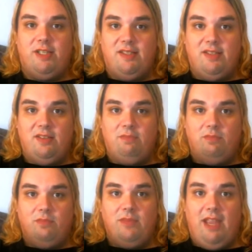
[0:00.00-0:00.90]
as an
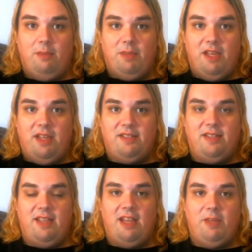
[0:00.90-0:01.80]
anime, as
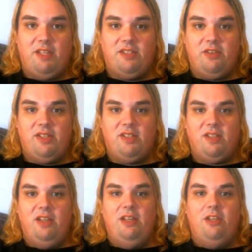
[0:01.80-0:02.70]
the anime series,
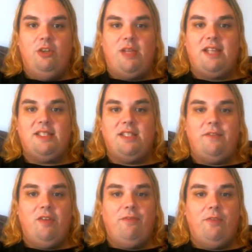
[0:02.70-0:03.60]
who dies in the
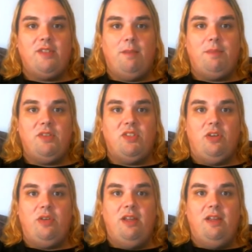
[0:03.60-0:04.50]
very first
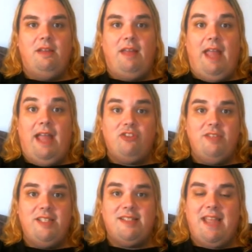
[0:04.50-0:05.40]
episode
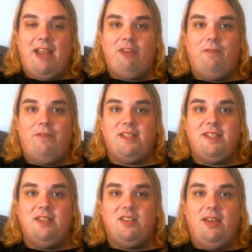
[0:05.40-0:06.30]
actually
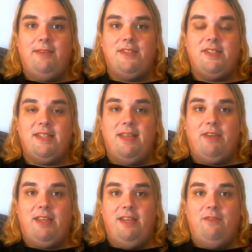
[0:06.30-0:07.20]
sacrificing his life to save a
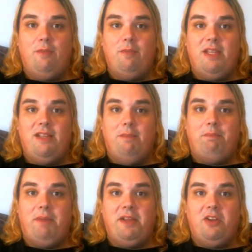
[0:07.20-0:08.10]
kid from being hit
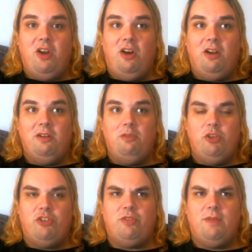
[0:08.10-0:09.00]
by a car,
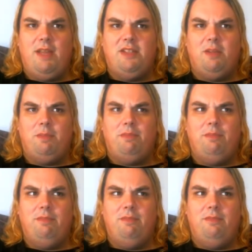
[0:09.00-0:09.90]
which ends up
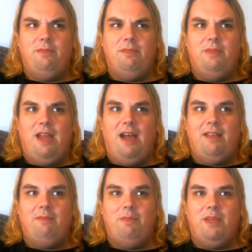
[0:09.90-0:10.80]

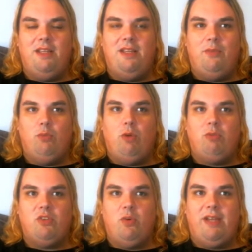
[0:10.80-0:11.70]
not being even what
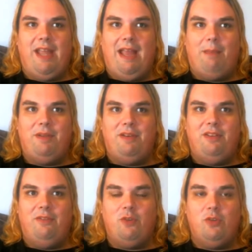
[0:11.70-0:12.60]
was going to happen in
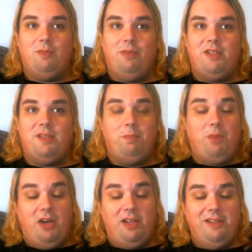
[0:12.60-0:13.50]
the first place.
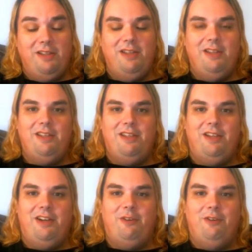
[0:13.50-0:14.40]
But, you
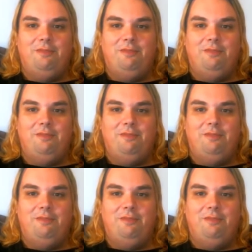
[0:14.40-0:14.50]
know,